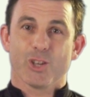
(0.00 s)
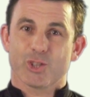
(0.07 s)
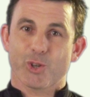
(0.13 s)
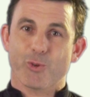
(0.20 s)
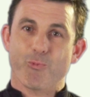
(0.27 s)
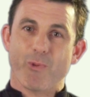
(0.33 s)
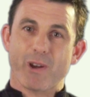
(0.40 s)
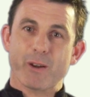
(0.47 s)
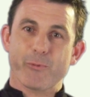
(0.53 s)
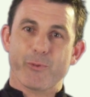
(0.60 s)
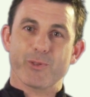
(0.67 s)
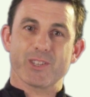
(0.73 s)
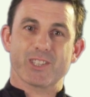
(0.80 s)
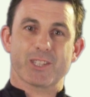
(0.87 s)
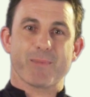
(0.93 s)
To run
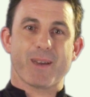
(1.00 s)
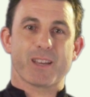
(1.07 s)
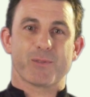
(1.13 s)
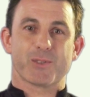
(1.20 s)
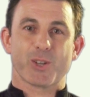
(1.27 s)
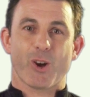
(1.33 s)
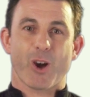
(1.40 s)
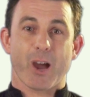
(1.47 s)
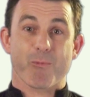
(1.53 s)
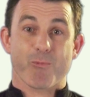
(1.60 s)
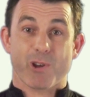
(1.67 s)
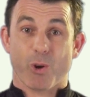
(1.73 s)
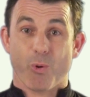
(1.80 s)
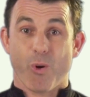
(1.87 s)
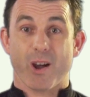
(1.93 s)
for this amount of time
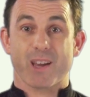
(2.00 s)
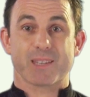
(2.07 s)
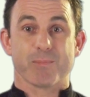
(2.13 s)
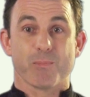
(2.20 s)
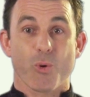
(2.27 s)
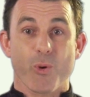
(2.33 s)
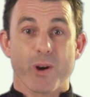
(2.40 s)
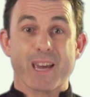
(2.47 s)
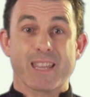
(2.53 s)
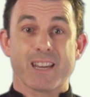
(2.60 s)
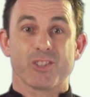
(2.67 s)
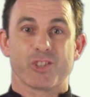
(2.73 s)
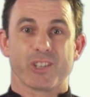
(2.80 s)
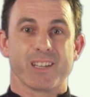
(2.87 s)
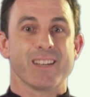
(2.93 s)
requires more
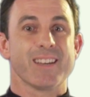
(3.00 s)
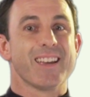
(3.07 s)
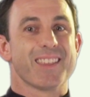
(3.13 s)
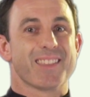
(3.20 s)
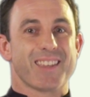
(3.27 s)
energy